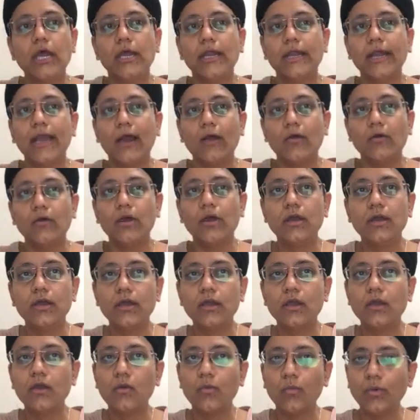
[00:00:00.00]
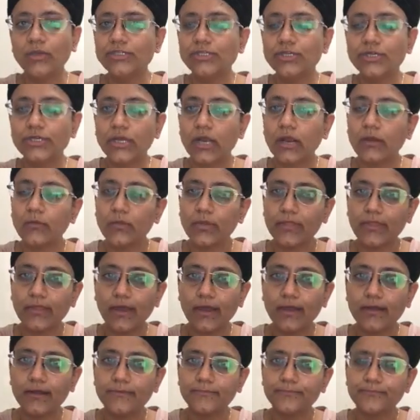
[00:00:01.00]
Now, once you're done with
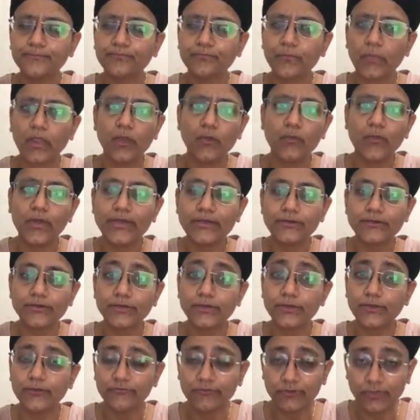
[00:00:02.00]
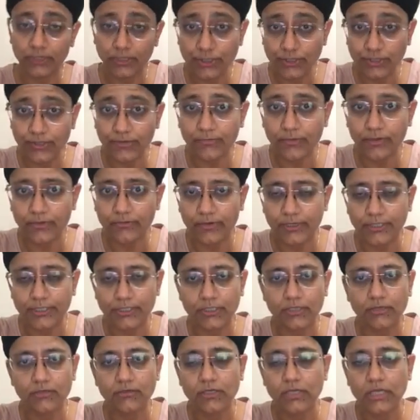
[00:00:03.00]
that, you finish your
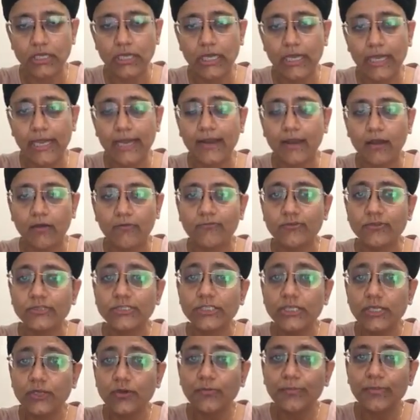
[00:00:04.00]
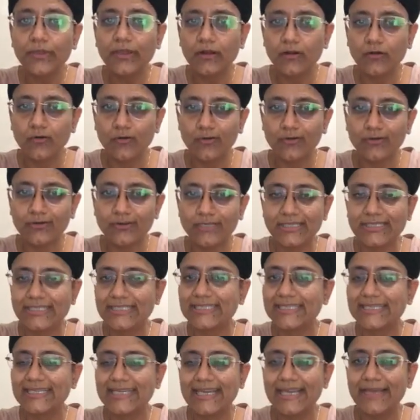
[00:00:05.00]
immigration. Now, for COPR
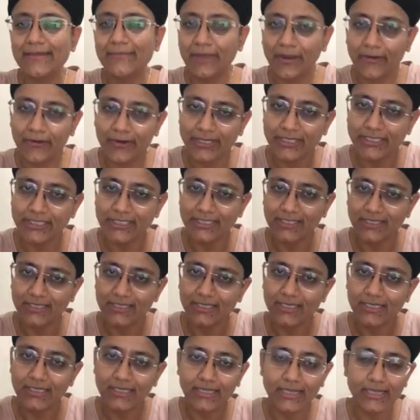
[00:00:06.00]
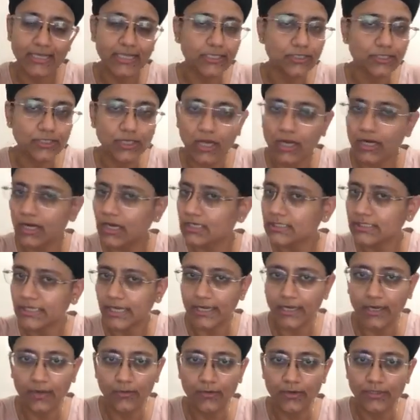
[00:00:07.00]
holders, immigration, they do not ask
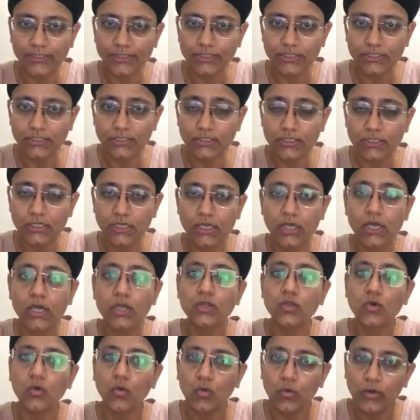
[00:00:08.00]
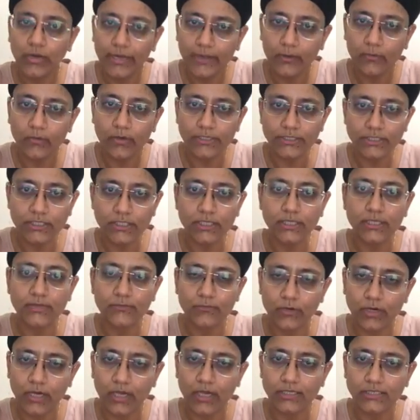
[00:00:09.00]
any questions. The only question they
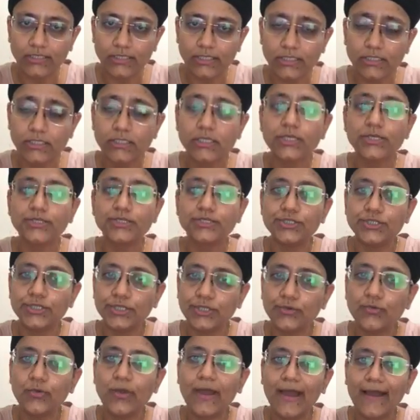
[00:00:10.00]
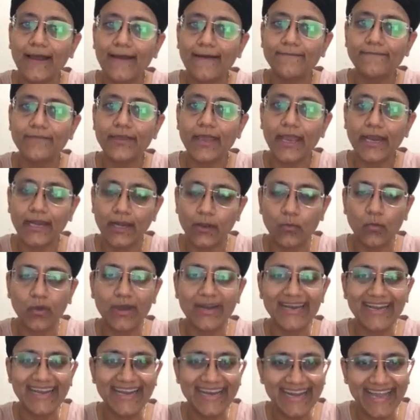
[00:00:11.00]
would ask is, do you have
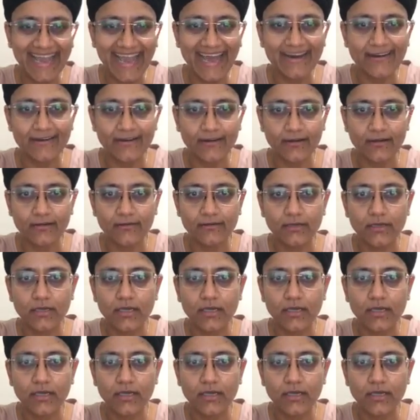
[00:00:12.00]
anyone in Canada?